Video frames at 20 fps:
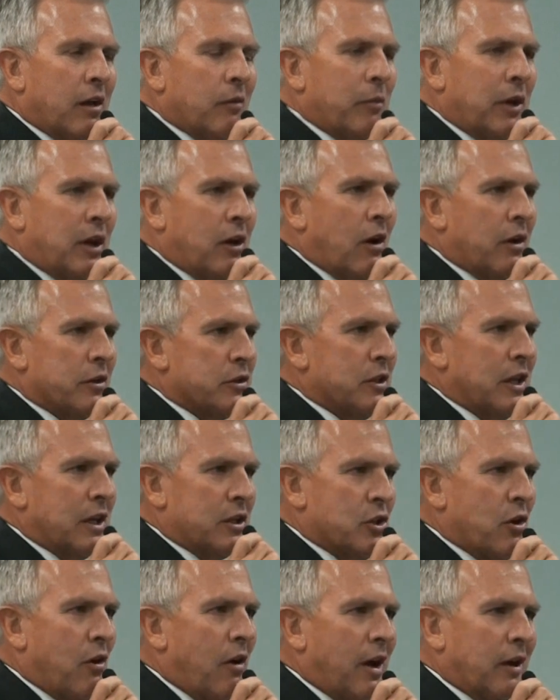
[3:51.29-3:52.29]
because
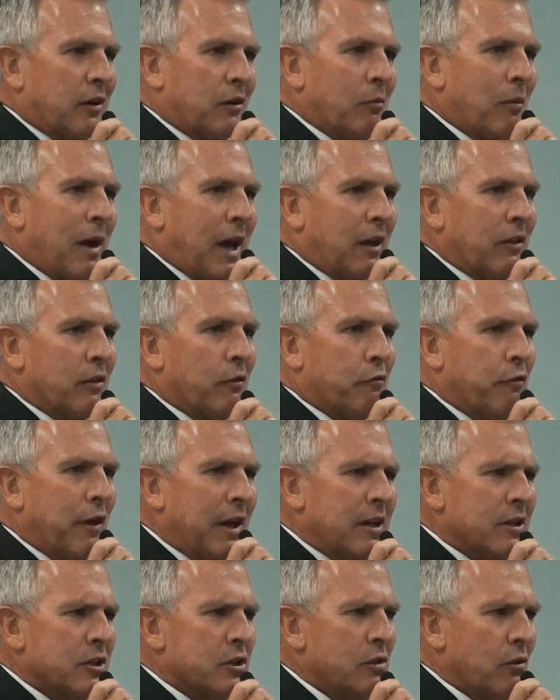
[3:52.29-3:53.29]
they're trying to make the
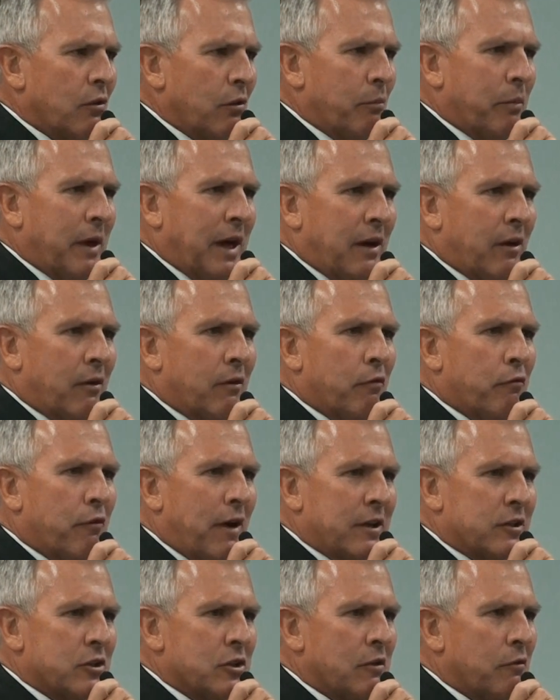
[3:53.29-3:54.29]
figures look better and
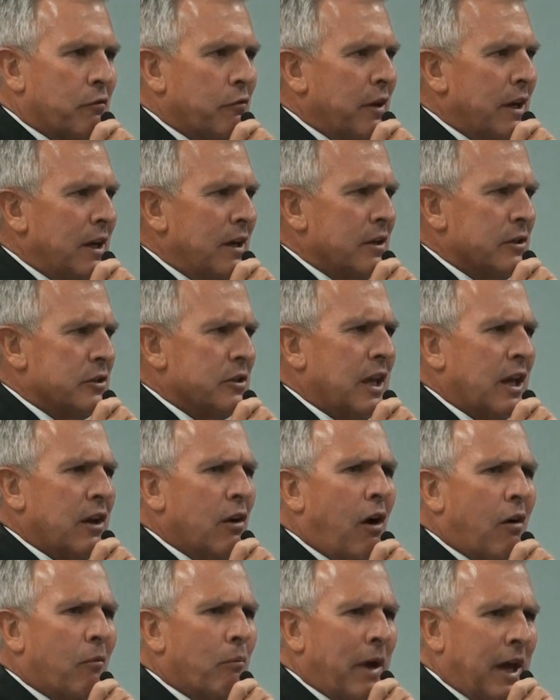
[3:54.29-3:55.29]
fudge the figures. They're
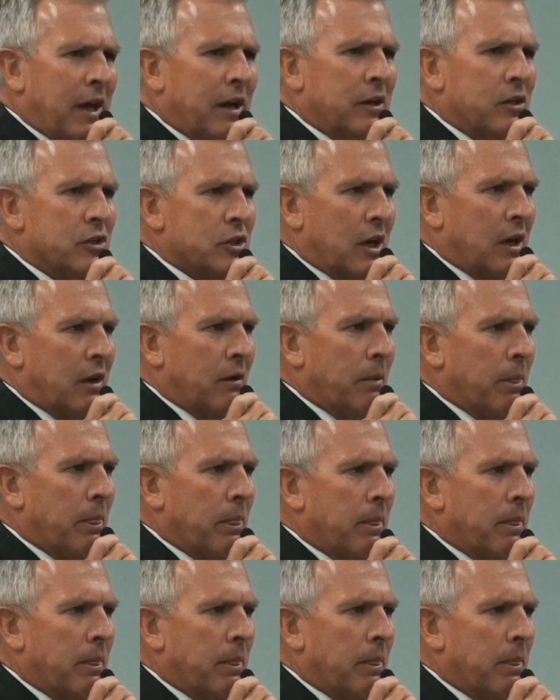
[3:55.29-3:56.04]
not managing.